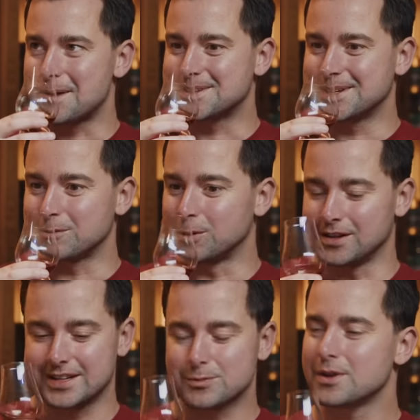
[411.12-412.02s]
I was thinking,
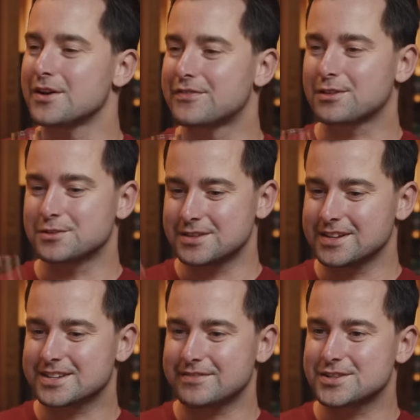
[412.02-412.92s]
well, without further ado,
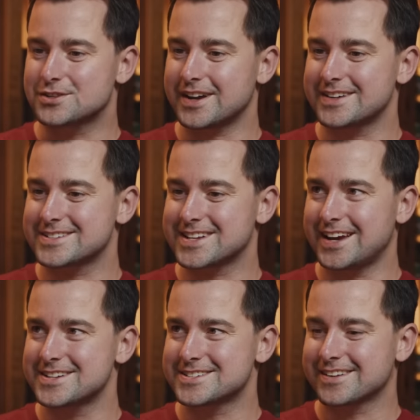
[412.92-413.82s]
let's give us a try.
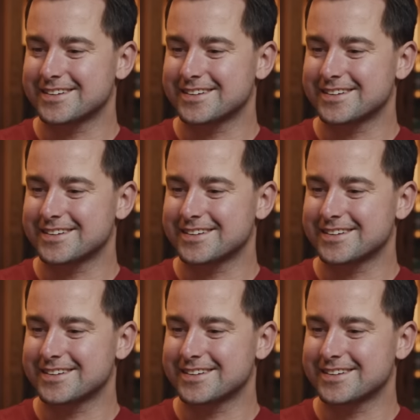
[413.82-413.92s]
Slange.